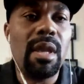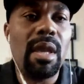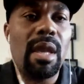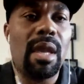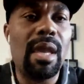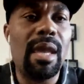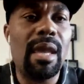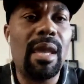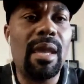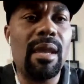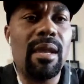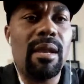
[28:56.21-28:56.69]

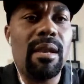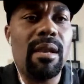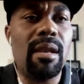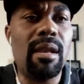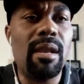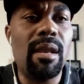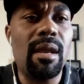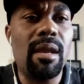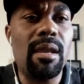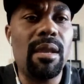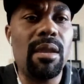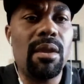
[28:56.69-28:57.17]
And,
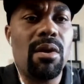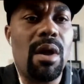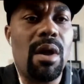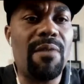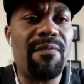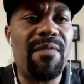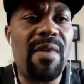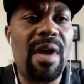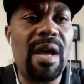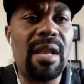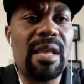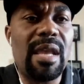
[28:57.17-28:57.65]
I
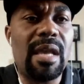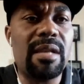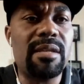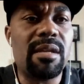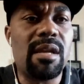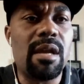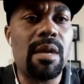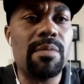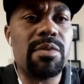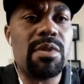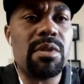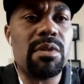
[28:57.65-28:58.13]
finally had
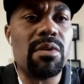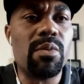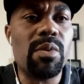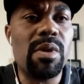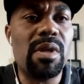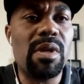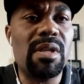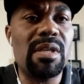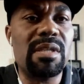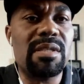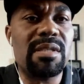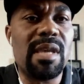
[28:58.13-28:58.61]
to come to the
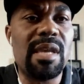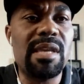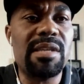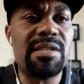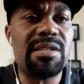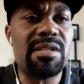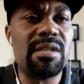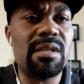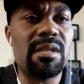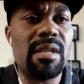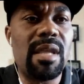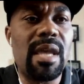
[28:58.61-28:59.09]

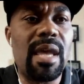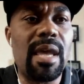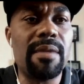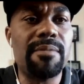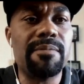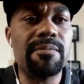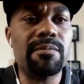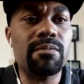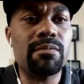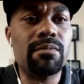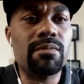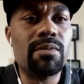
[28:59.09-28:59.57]
realization
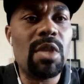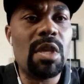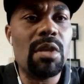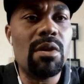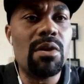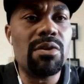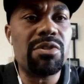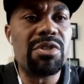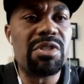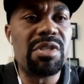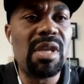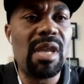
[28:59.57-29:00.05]
that,
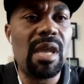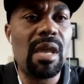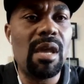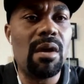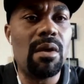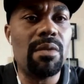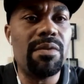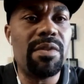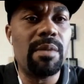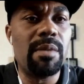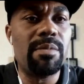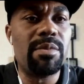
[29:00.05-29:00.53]
she
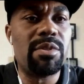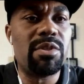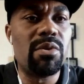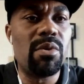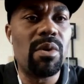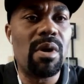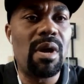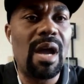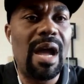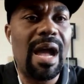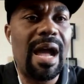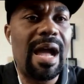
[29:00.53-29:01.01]
held to
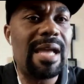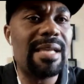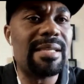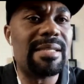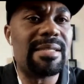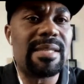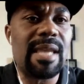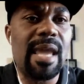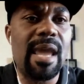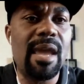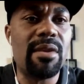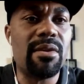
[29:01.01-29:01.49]
a high
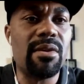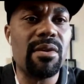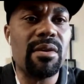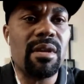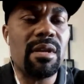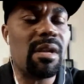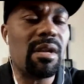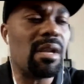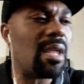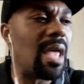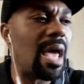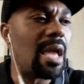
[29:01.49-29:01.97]
standard,
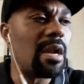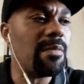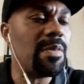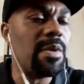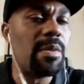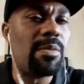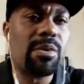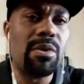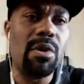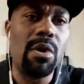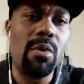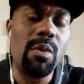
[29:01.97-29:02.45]
and a lot of
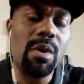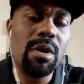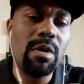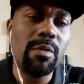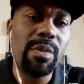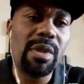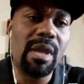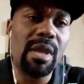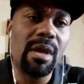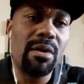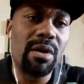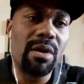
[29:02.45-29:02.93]
people don't want to
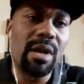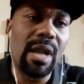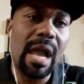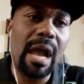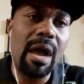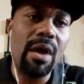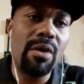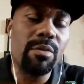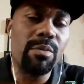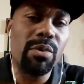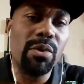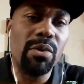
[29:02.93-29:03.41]
be held
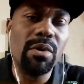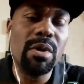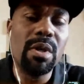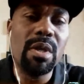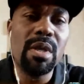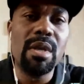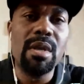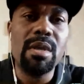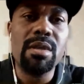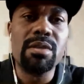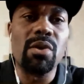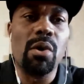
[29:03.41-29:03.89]
accountable.
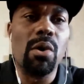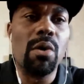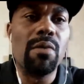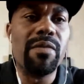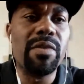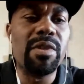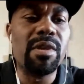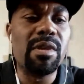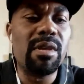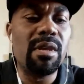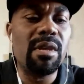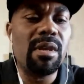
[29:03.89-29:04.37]
So
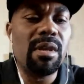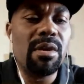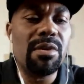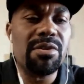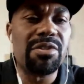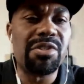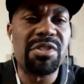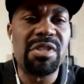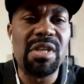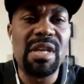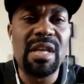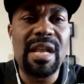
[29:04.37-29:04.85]
over the
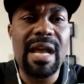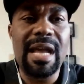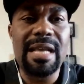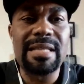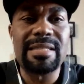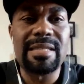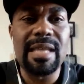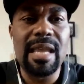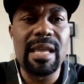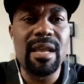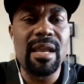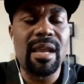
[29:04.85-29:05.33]
years, she and I
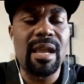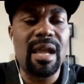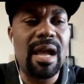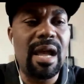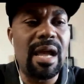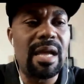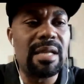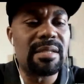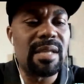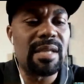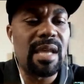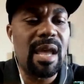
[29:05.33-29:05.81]
stayed in
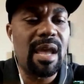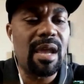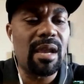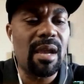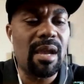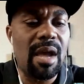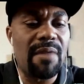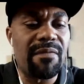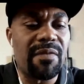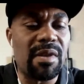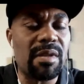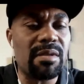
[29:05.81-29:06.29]

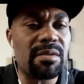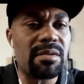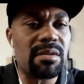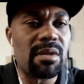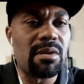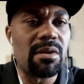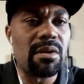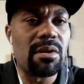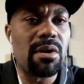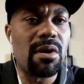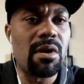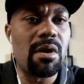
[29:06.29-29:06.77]
contact. I've
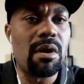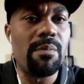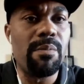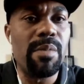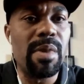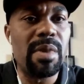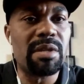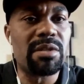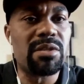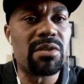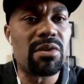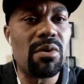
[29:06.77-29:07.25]
considered her a
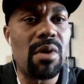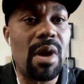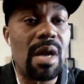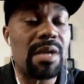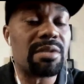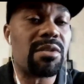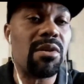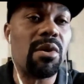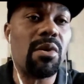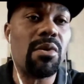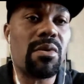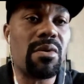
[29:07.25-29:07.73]
mentor. I
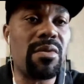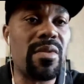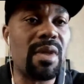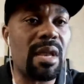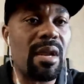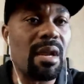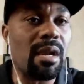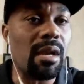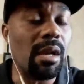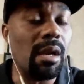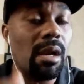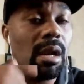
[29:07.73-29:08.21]
told her that
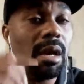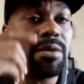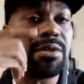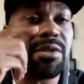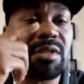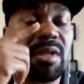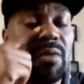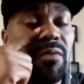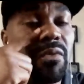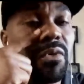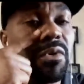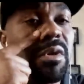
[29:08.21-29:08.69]
at
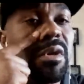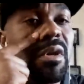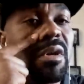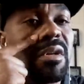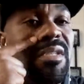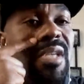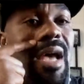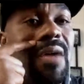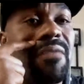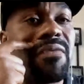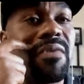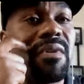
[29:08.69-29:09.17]
lunch several
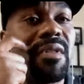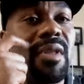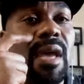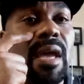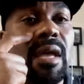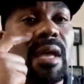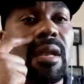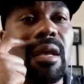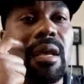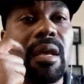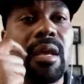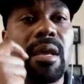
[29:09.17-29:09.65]
years after
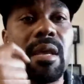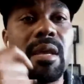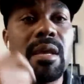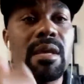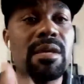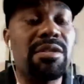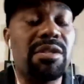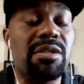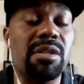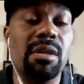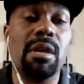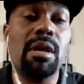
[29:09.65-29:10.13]
that.
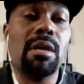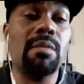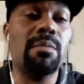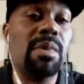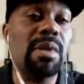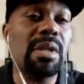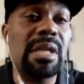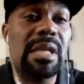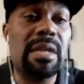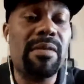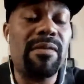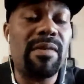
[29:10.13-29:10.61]
She couldn't
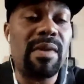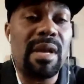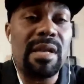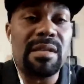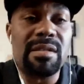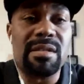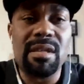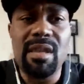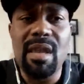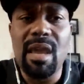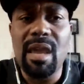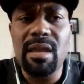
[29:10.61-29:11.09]
believe it. I
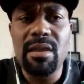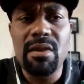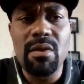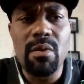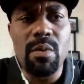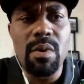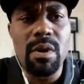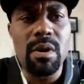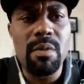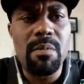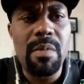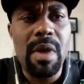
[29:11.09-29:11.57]
said, yeah,
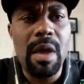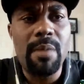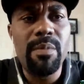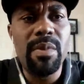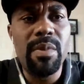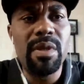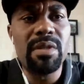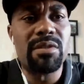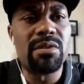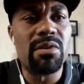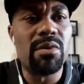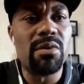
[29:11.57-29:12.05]
you're one of my
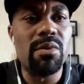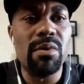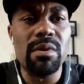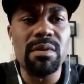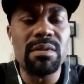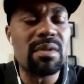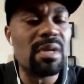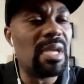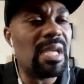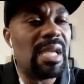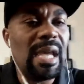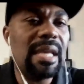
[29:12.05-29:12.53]

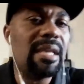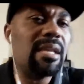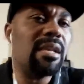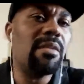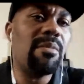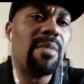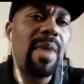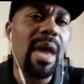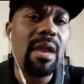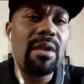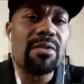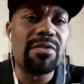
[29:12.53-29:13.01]
mentors. It
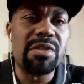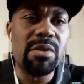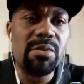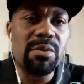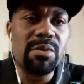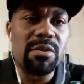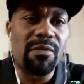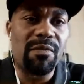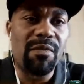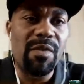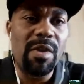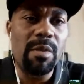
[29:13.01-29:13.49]
didn't matter if she
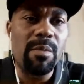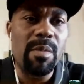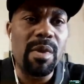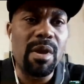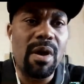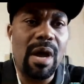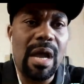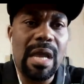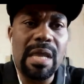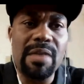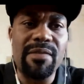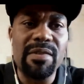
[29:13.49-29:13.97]
was
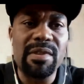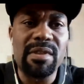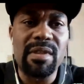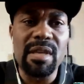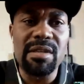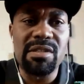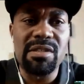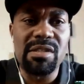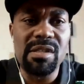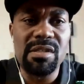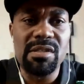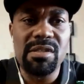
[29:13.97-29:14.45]
female. I even
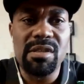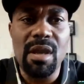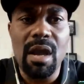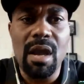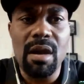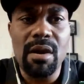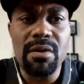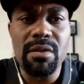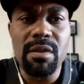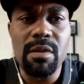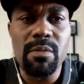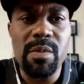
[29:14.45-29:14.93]
think she's
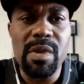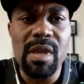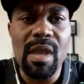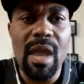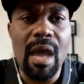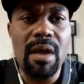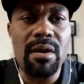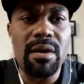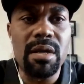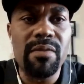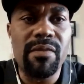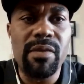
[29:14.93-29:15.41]
younger than me.
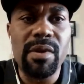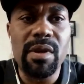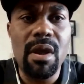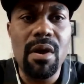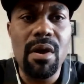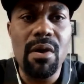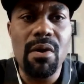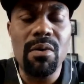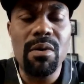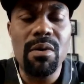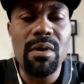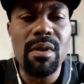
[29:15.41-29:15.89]
I don't even
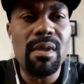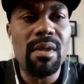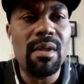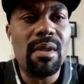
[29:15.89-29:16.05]
know.